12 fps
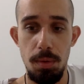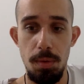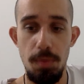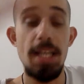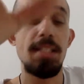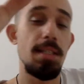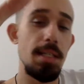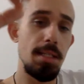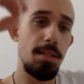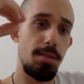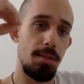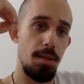
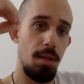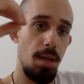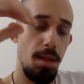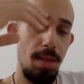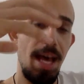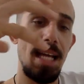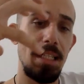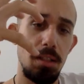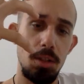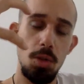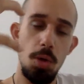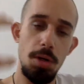faces that
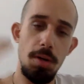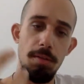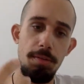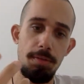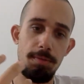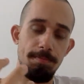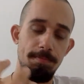sort of